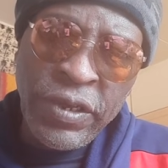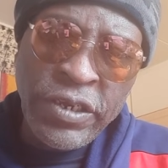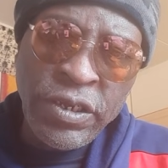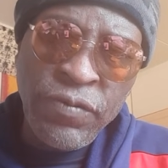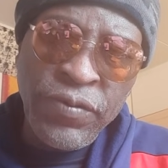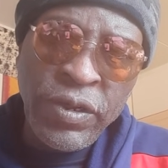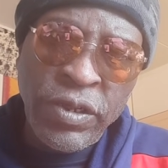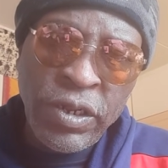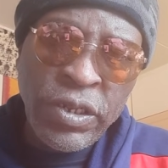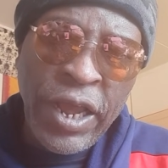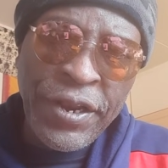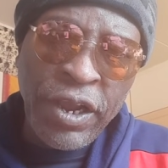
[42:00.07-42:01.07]
the agent for
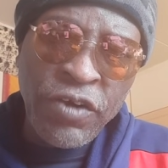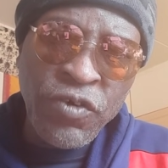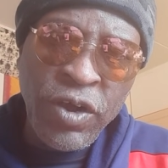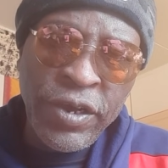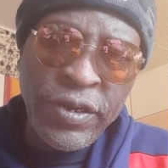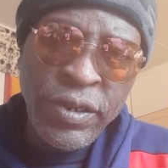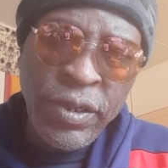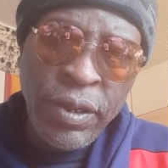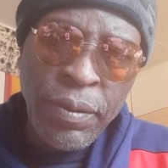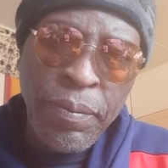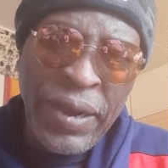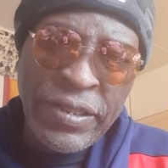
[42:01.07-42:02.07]
Dan Aykroyd,
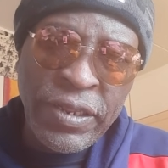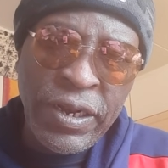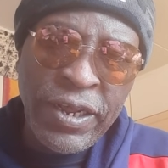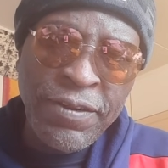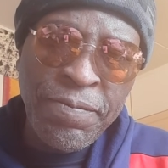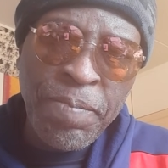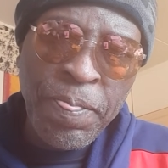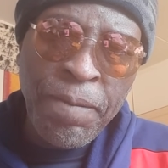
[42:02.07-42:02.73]
Matt Dillon,